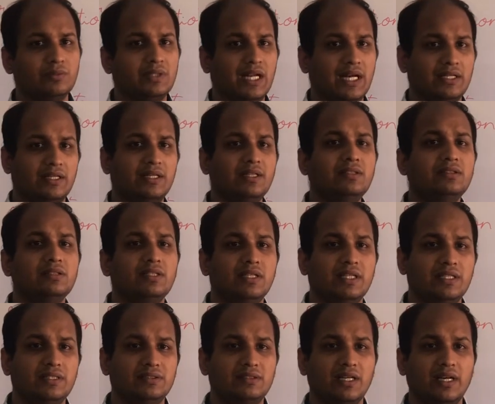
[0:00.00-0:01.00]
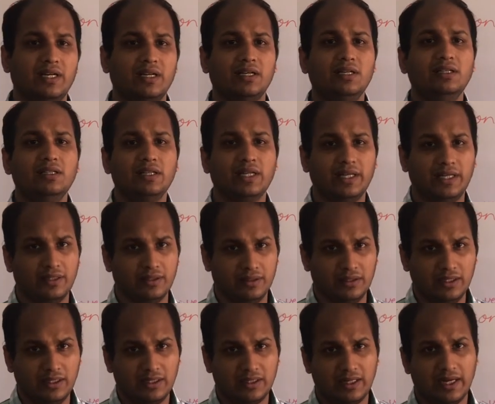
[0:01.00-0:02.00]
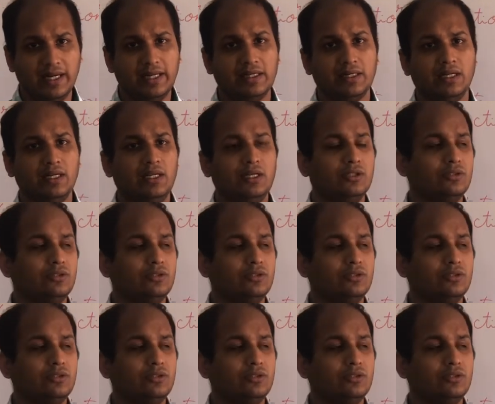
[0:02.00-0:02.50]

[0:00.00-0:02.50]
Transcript: that is inside a air, right?